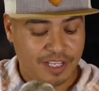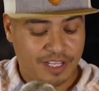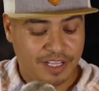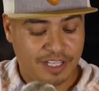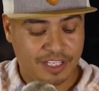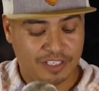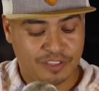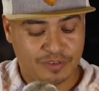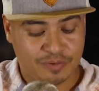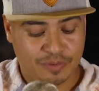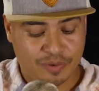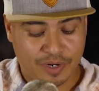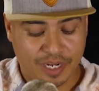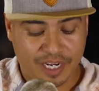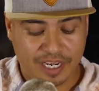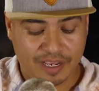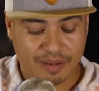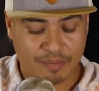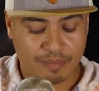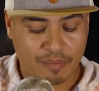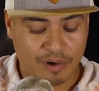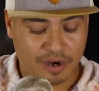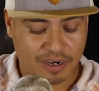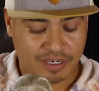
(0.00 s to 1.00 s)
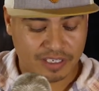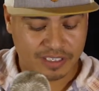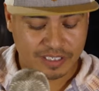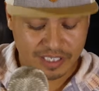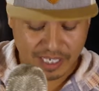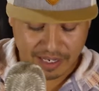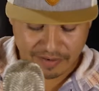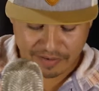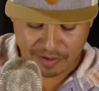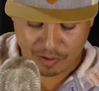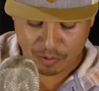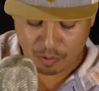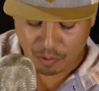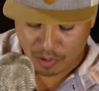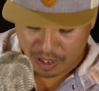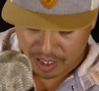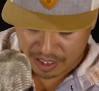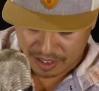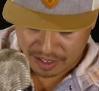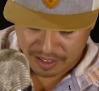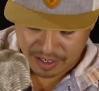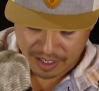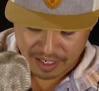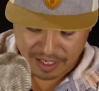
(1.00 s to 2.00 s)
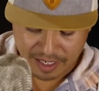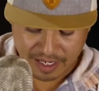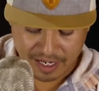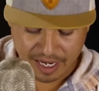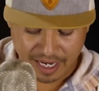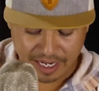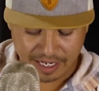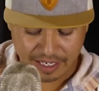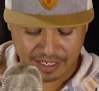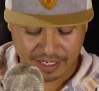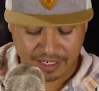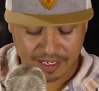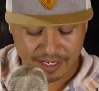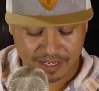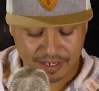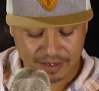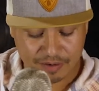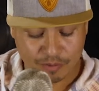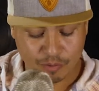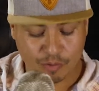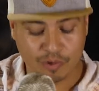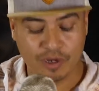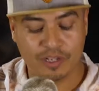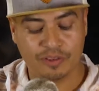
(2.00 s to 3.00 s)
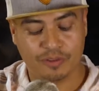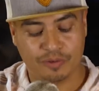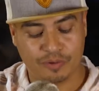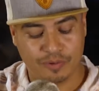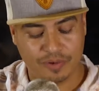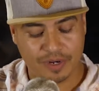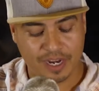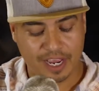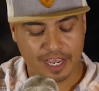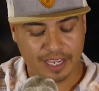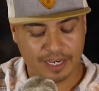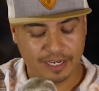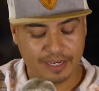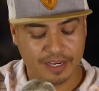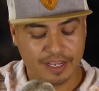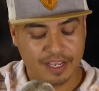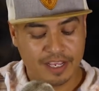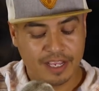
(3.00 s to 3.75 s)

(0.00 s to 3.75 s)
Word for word: Let's read it Mark 7 1, 9, 1 through 9.